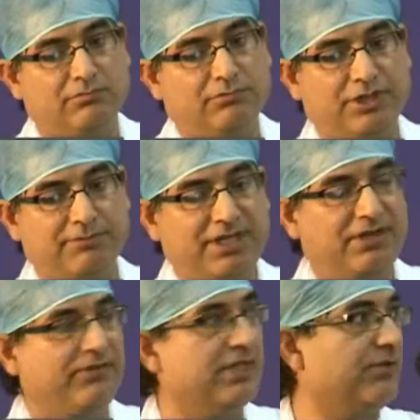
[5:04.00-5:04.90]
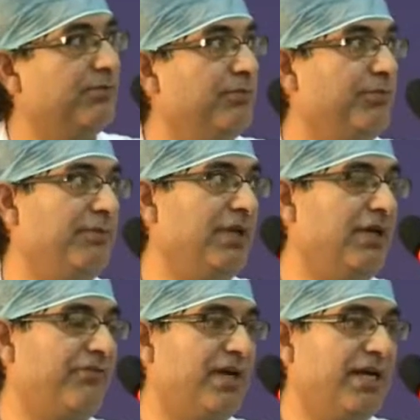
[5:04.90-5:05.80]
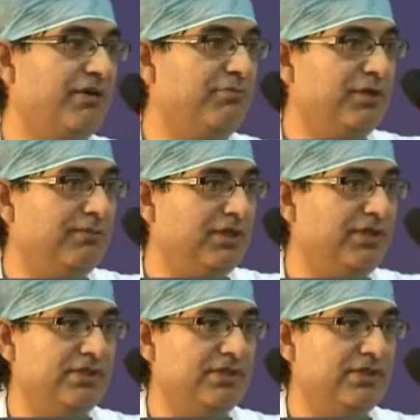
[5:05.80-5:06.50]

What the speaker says: minimally invasive, people have tried minimally